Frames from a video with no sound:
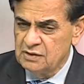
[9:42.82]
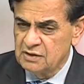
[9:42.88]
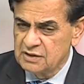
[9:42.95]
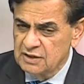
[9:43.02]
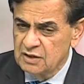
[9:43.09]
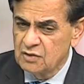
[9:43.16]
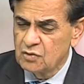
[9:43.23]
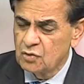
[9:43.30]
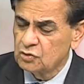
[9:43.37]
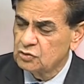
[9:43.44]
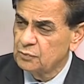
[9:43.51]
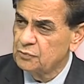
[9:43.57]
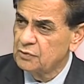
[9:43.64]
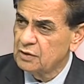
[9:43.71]
real
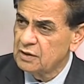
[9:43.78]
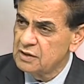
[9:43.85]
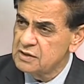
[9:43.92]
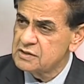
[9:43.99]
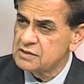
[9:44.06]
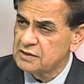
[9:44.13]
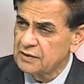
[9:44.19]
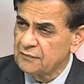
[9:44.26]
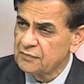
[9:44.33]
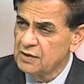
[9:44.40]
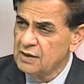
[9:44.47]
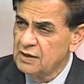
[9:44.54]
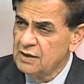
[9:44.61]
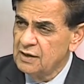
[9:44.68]
growth of the country,
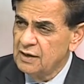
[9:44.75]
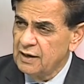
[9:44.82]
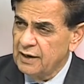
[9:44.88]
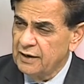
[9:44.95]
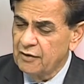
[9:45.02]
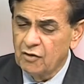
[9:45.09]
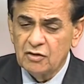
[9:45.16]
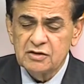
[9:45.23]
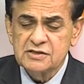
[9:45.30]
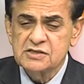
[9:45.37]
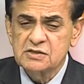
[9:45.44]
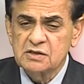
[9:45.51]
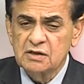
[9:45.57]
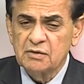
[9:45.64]
and all
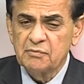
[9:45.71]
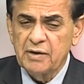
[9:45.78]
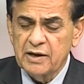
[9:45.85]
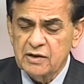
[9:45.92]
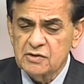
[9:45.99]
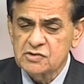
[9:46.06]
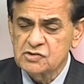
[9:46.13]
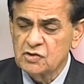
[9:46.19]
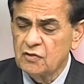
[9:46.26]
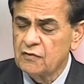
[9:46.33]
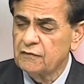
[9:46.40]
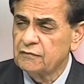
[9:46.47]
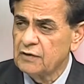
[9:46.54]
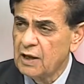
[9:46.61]
these
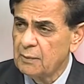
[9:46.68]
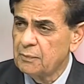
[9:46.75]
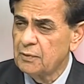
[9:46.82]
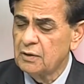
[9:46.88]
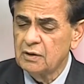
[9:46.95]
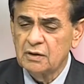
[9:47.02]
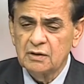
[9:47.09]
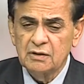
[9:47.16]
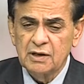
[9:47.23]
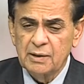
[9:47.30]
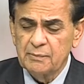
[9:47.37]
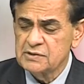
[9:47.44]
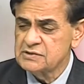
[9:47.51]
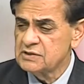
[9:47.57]
Microsoft, Apple,
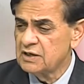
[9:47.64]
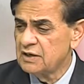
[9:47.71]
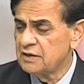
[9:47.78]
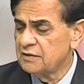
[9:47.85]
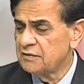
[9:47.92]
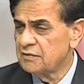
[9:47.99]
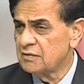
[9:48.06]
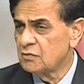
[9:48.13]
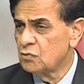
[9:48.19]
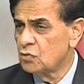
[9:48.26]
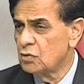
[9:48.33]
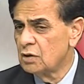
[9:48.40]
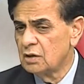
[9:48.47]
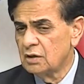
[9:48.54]
Amazon,
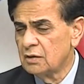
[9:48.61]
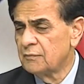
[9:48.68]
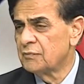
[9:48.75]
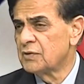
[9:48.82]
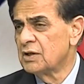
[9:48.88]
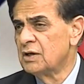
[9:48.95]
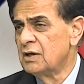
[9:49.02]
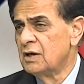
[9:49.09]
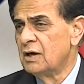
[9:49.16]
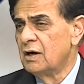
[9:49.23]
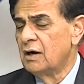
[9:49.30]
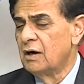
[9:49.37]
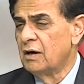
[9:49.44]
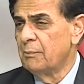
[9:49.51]
Google,
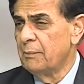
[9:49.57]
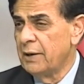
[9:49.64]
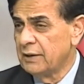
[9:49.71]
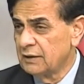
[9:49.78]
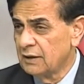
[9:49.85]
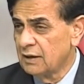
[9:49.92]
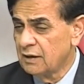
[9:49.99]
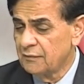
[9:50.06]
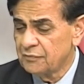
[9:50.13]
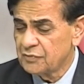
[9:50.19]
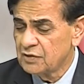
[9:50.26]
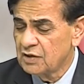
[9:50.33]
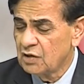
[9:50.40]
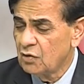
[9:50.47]
Meta,
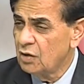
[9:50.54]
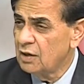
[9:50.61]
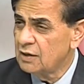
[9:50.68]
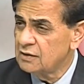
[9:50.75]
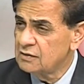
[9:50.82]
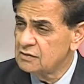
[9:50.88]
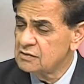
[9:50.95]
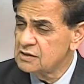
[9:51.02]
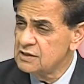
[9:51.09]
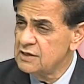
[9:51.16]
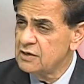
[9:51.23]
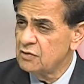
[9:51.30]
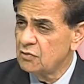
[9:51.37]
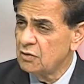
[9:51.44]
they all are $1
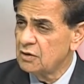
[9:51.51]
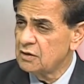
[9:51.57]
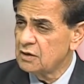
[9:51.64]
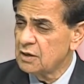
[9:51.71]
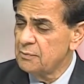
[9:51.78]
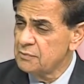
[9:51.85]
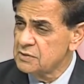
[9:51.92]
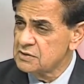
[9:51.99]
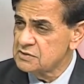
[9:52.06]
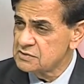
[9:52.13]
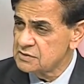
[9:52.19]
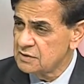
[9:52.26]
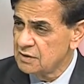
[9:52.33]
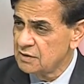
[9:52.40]
trillion
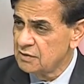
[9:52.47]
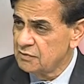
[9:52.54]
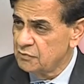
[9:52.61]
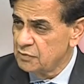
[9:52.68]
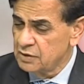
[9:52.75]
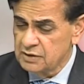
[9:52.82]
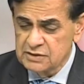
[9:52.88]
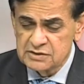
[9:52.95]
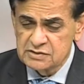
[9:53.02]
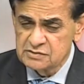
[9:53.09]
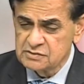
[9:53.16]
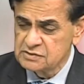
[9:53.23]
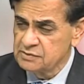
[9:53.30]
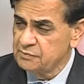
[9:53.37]
companies. One
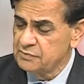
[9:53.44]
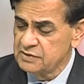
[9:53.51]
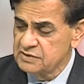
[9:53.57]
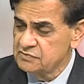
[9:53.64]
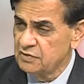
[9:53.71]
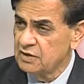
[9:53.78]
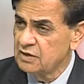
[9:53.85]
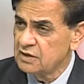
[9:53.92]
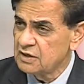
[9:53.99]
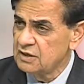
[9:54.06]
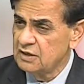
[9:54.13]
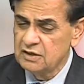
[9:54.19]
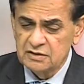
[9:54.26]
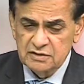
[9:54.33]
is somebody's $1
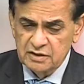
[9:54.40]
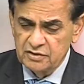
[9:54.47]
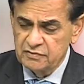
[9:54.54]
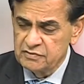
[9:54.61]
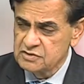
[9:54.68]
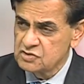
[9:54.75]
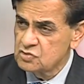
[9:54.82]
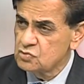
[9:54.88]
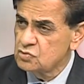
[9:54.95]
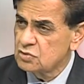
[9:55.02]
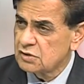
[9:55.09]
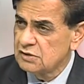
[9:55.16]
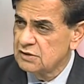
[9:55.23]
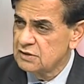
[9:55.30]
trillion, other one is $2
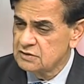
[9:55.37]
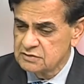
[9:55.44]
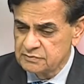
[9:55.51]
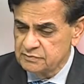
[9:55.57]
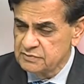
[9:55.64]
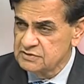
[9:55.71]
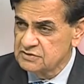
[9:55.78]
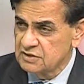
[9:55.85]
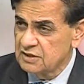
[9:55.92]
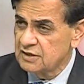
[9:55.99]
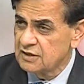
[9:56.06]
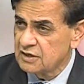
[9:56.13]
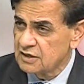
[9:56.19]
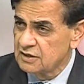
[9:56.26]
trillion, somebody is
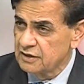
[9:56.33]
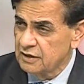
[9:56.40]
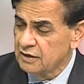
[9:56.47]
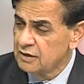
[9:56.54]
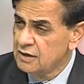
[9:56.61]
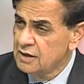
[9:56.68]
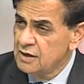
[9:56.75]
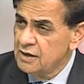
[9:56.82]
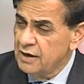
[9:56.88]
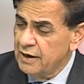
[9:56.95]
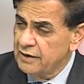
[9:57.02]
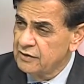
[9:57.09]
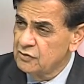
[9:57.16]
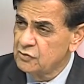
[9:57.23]
$3 trillion,
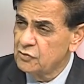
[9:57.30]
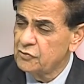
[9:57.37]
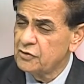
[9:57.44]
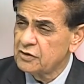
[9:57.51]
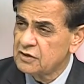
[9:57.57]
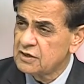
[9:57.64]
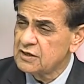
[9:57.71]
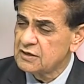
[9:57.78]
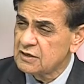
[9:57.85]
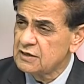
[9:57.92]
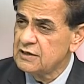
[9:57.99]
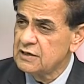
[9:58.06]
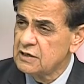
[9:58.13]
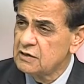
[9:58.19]
and you know the $3
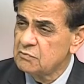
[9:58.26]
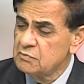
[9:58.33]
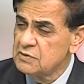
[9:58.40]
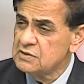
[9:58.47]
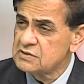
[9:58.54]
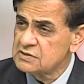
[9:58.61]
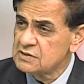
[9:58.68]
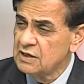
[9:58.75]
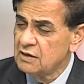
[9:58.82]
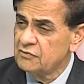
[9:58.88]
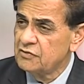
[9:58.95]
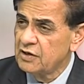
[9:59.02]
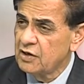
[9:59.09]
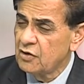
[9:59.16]
trillion, it means
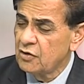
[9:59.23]
the